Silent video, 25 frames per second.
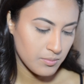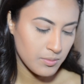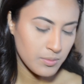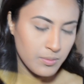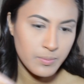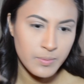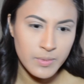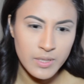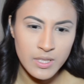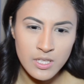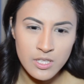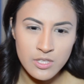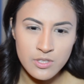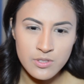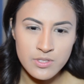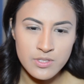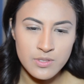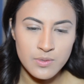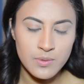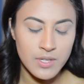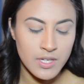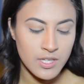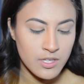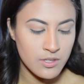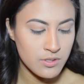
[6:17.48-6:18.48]
I'm going to use the
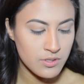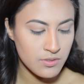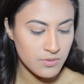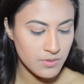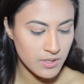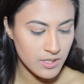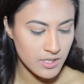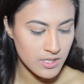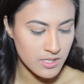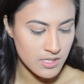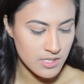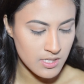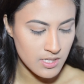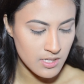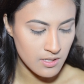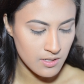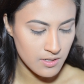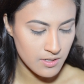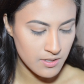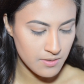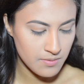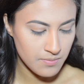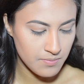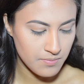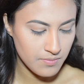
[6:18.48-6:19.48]
one I used for
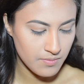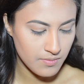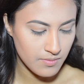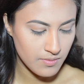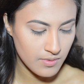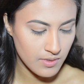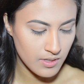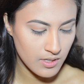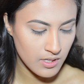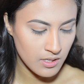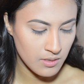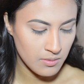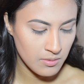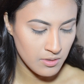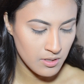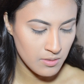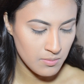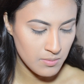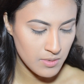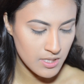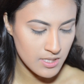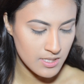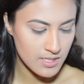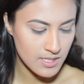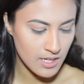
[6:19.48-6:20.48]
concealer. And I'm going
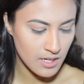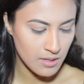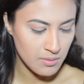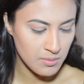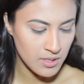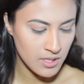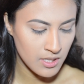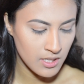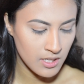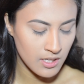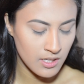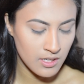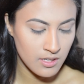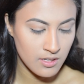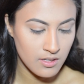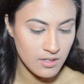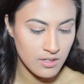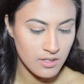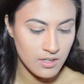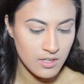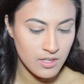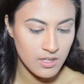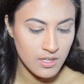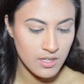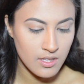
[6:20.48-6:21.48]
to be dabbing in
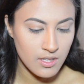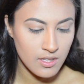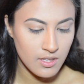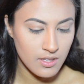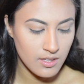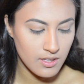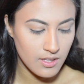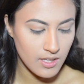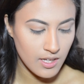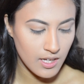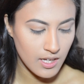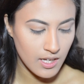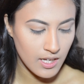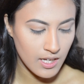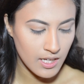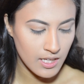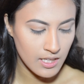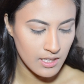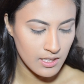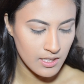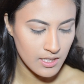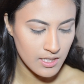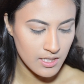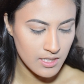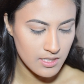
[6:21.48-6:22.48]
that
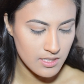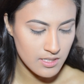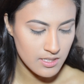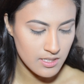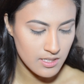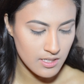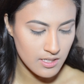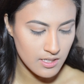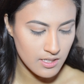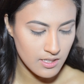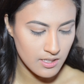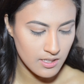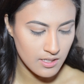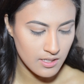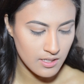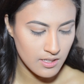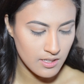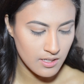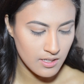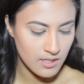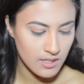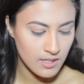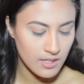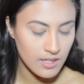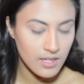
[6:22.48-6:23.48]
highlight.
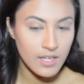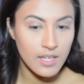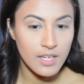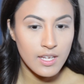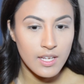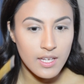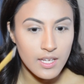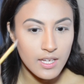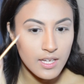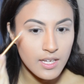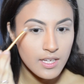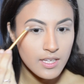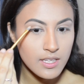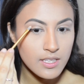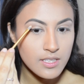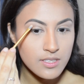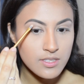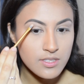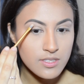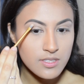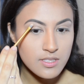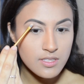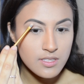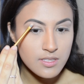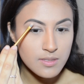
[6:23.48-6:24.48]
And
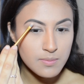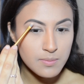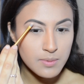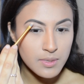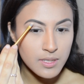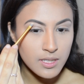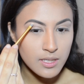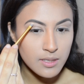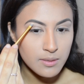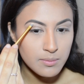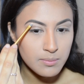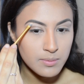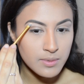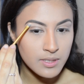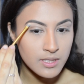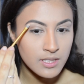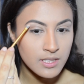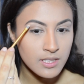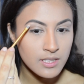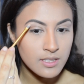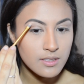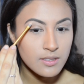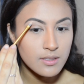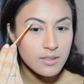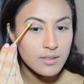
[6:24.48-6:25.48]
just popping
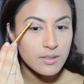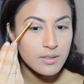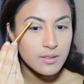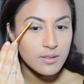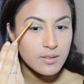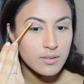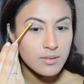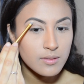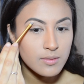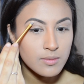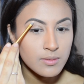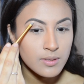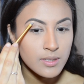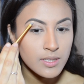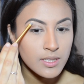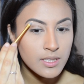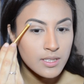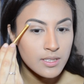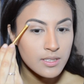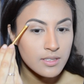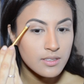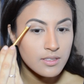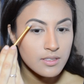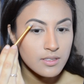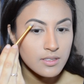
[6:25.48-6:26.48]
it right
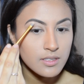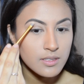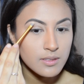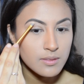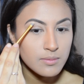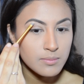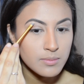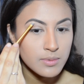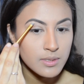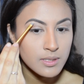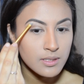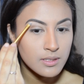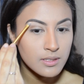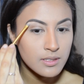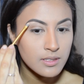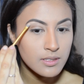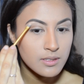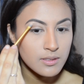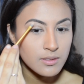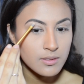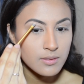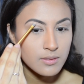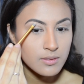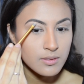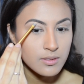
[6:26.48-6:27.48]

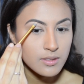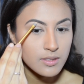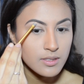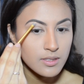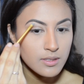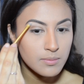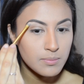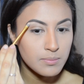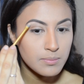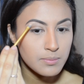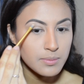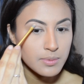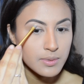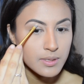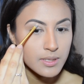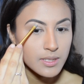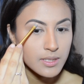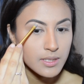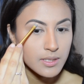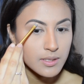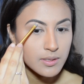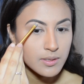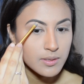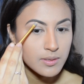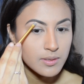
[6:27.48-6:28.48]
below the
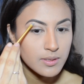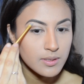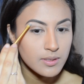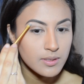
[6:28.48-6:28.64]
brow.